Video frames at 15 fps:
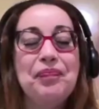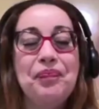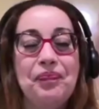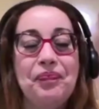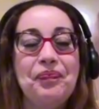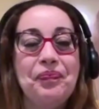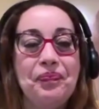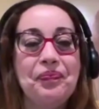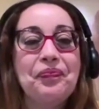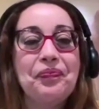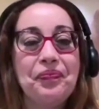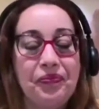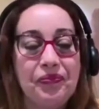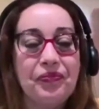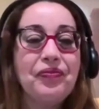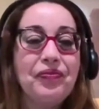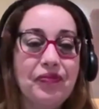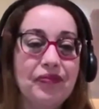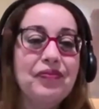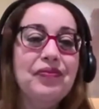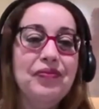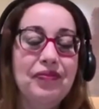as to what's
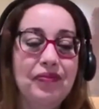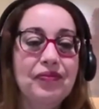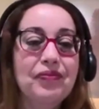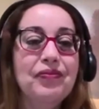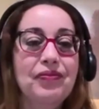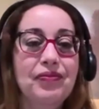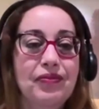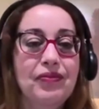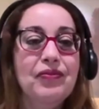happening